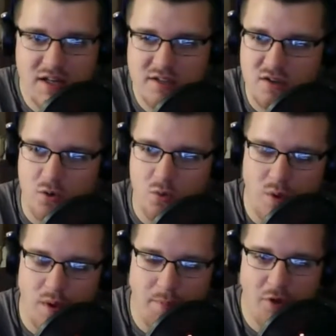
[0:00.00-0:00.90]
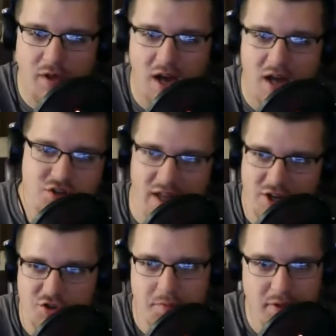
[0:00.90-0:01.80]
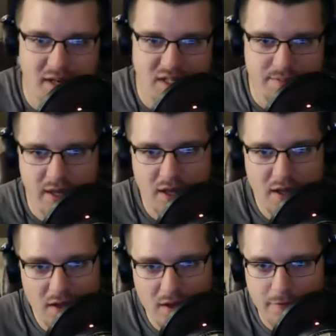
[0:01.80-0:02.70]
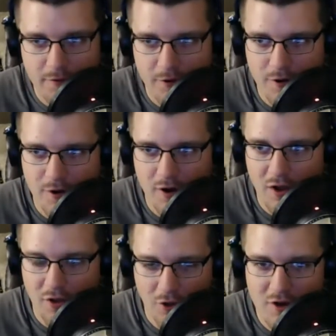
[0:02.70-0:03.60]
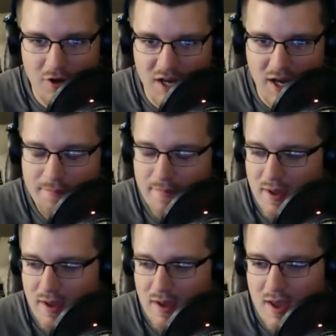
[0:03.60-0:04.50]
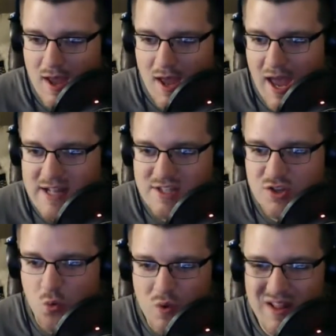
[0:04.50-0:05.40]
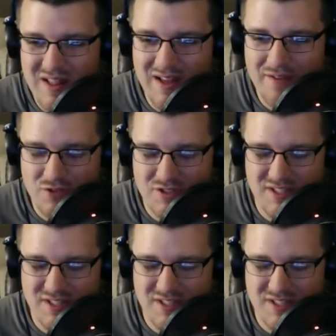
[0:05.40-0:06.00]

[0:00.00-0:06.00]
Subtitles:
So we both got like triple XP for a long time, and so we leveled